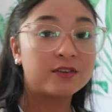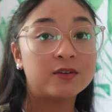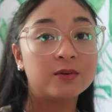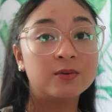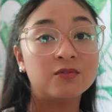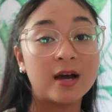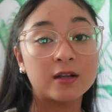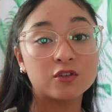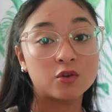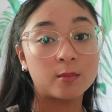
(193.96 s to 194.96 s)
I also
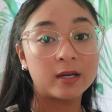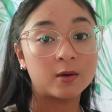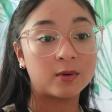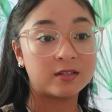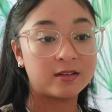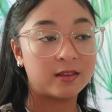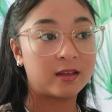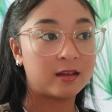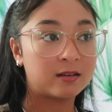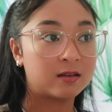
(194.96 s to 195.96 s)
found so many Aritzia
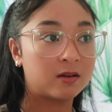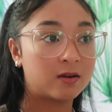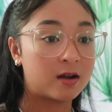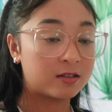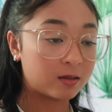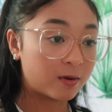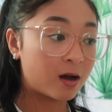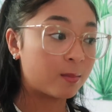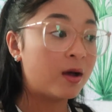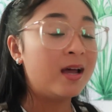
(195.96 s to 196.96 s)
things on
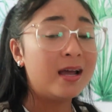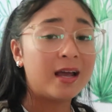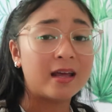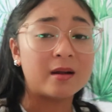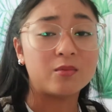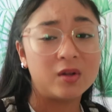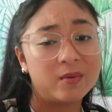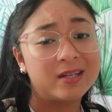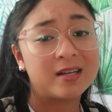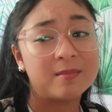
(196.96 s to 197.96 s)
Depop and I'm really
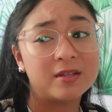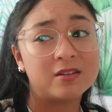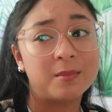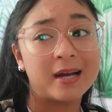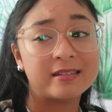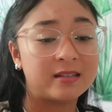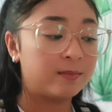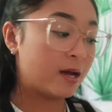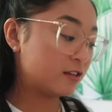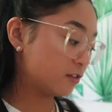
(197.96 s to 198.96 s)
really tempted to buy
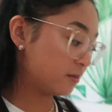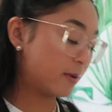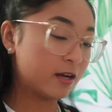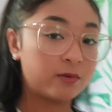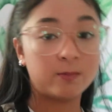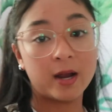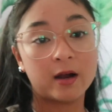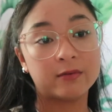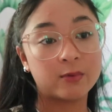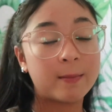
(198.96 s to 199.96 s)
some. I just bought a
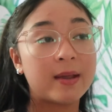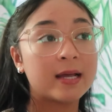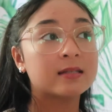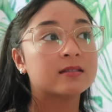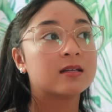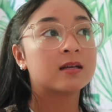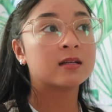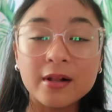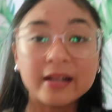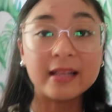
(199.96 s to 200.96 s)
pair of sweatpants.
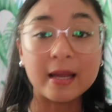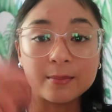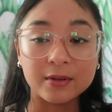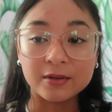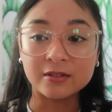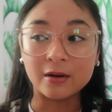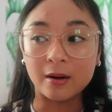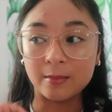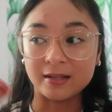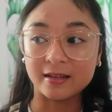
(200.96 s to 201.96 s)
They're like a light blue so
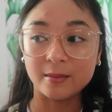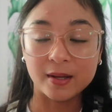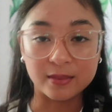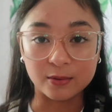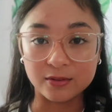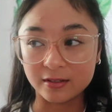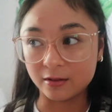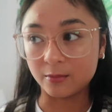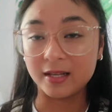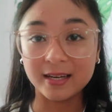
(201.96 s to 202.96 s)
I'm excited about those because
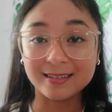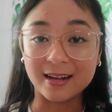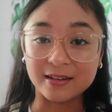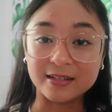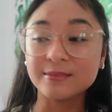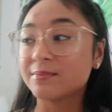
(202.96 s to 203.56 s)
they're a really nice color.